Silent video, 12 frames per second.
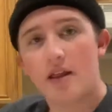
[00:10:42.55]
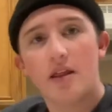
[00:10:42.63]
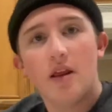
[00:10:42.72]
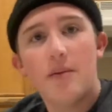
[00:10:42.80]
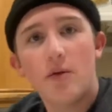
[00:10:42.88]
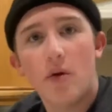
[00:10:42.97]

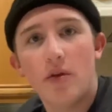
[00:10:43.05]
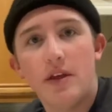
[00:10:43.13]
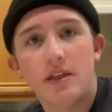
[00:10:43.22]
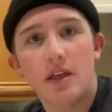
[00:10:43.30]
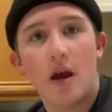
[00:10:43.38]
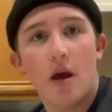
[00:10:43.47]
Let me roll
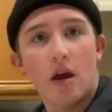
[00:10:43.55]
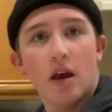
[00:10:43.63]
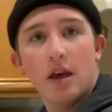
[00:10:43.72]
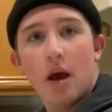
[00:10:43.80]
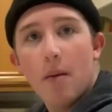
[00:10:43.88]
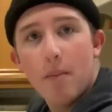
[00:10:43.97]
these
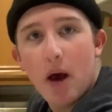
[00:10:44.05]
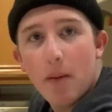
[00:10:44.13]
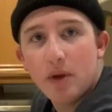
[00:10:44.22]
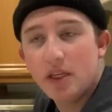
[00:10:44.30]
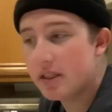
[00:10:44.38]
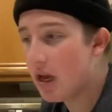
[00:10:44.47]

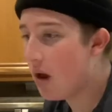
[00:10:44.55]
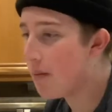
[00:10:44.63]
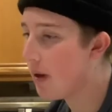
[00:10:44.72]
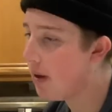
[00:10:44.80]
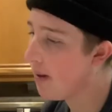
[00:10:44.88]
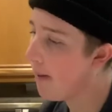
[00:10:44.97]
puppies up.
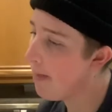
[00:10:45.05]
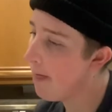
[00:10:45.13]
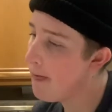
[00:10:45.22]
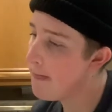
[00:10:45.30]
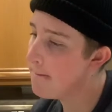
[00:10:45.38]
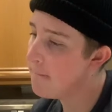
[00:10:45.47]

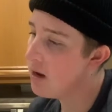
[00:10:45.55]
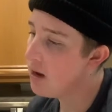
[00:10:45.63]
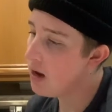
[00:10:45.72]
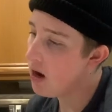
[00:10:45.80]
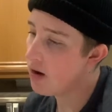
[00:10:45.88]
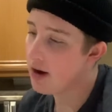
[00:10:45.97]

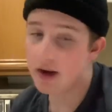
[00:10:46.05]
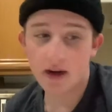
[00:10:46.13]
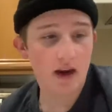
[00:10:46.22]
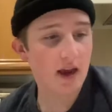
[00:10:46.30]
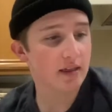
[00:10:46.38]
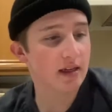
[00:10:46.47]
All right,
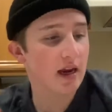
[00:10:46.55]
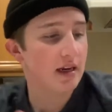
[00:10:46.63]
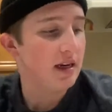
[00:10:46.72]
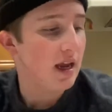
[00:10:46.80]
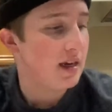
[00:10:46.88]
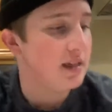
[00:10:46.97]
next I
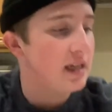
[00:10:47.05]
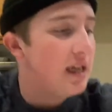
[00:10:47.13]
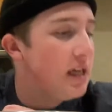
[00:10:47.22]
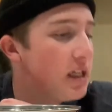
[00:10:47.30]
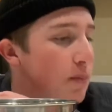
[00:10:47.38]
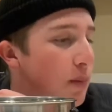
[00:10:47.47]
need a
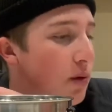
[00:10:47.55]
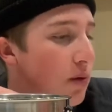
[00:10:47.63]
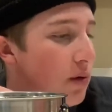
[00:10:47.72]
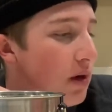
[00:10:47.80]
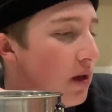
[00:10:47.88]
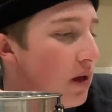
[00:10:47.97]

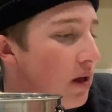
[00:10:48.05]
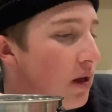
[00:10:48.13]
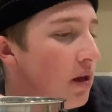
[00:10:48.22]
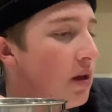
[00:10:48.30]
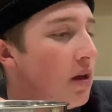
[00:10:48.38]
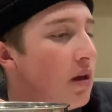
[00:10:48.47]
teaspoon
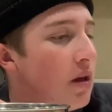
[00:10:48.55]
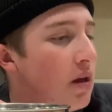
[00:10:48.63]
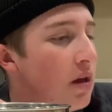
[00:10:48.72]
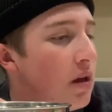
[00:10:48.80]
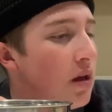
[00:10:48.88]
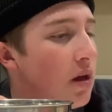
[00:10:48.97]

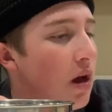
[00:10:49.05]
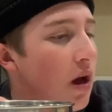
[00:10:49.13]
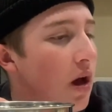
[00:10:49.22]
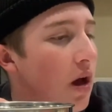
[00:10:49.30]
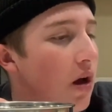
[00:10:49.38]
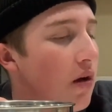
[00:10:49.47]

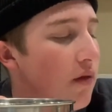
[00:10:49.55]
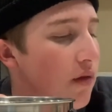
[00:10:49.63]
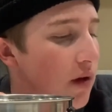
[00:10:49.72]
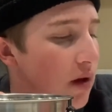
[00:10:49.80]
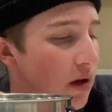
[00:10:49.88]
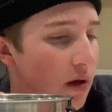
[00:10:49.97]
of
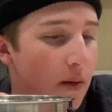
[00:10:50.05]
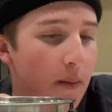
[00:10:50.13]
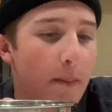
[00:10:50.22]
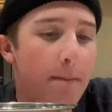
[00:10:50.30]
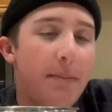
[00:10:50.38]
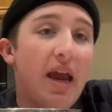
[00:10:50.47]

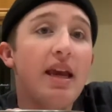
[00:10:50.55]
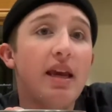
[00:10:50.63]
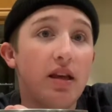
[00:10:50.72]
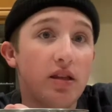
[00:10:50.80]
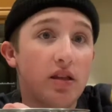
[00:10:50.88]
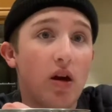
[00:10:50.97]

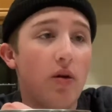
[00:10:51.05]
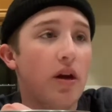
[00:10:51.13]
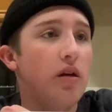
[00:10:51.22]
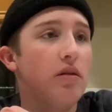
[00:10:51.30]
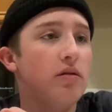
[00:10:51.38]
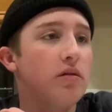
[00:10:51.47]
baking
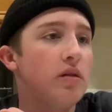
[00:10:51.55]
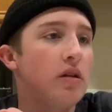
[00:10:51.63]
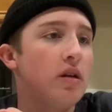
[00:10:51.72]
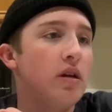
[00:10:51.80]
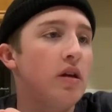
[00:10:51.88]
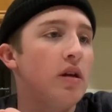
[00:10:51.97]
soda
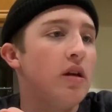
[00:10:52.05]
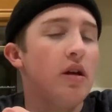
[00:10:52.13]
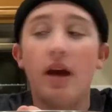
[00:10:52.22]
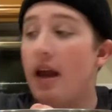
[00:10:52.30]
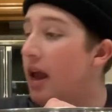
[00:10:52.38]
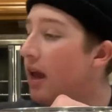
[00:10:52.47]

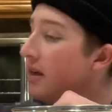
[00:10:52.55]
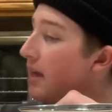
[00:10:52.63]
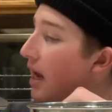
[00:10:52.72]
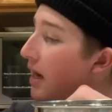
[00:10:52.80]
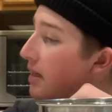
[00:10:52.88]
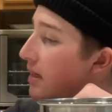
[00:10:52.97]
and
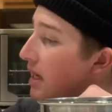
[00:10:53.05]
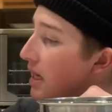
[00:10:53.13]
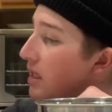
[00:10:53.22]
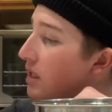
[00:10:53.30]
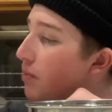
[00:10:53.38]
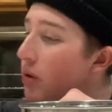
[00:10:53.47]
a
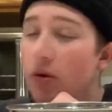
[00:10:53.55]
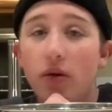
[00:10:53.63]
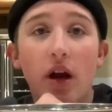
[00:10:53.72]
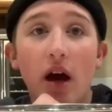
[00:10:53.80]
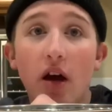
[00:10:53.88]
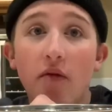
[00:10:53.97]

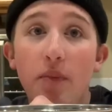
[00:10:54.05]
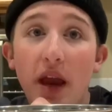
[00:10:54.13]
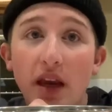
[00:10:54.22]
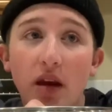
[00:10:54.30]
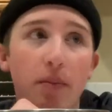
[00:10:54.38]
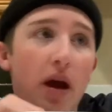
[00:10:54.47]
teaspoon of
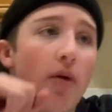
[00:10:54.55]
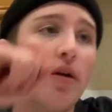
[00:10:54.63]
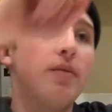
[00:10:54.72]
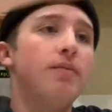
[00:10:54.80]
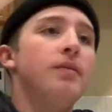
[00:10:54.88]
baking powder.